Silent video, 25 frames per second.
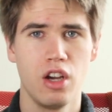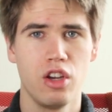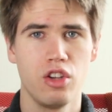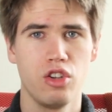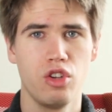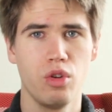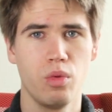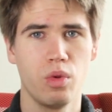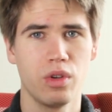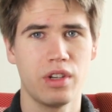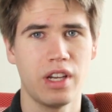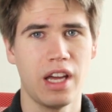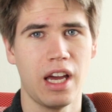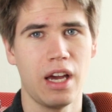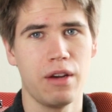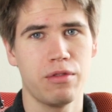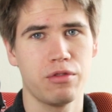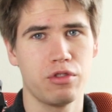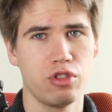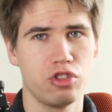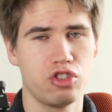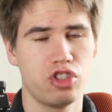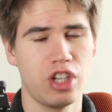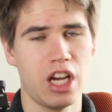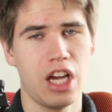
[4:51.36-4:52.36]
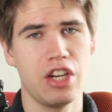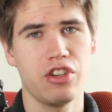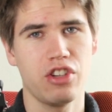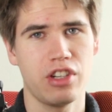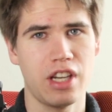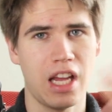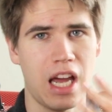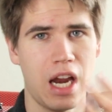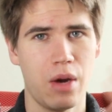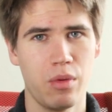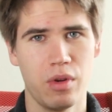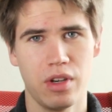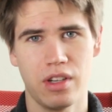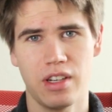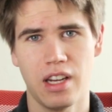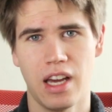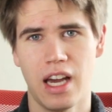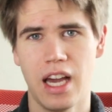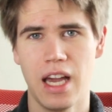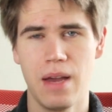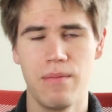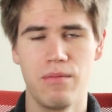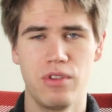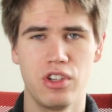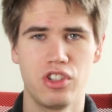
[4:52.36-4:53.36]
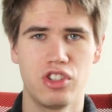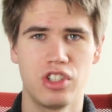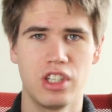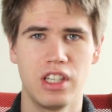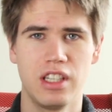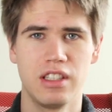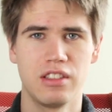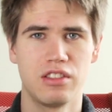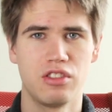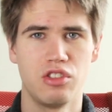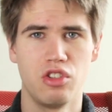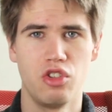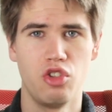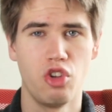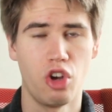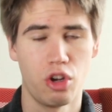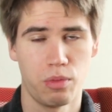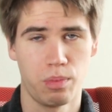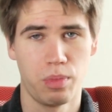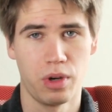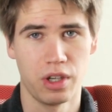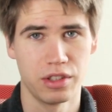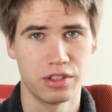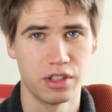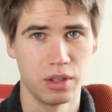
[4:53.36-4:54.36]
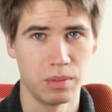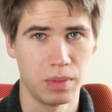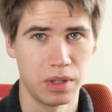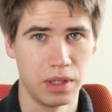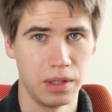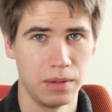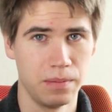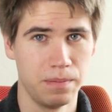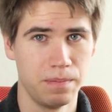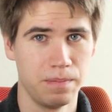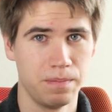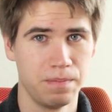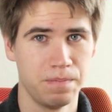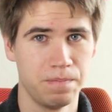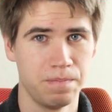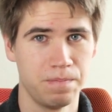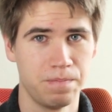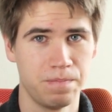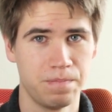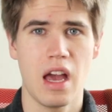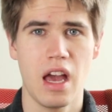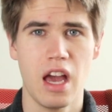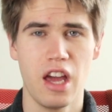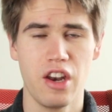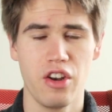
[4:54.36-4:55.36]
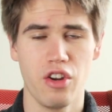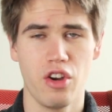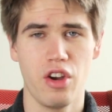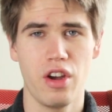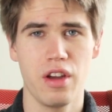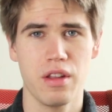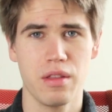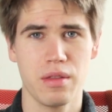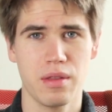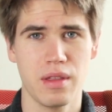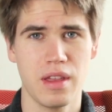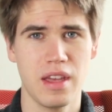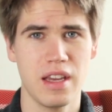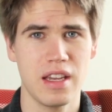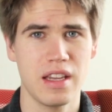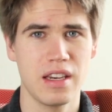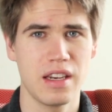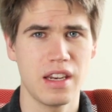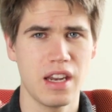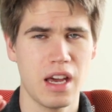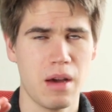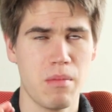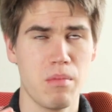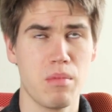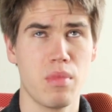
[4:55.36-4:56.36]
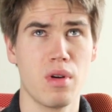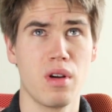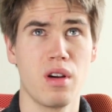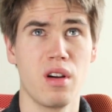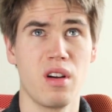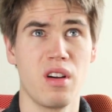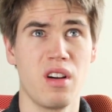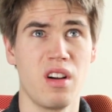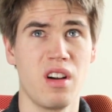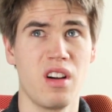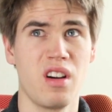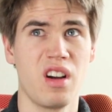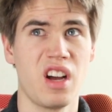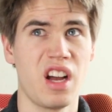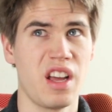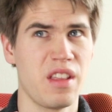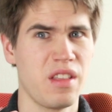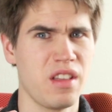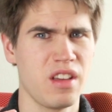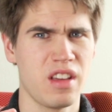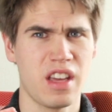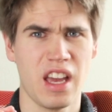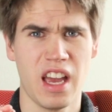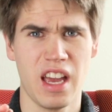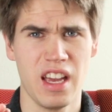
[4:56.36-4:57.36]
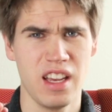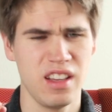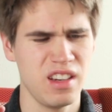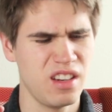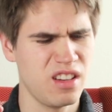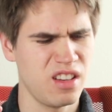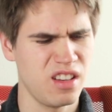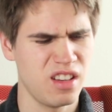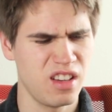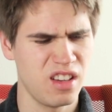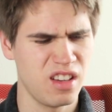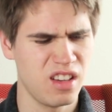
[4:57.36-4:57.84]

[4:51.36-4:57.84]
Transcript: you would have to change it every time, which is not possible. Annoying thing number, I think 8.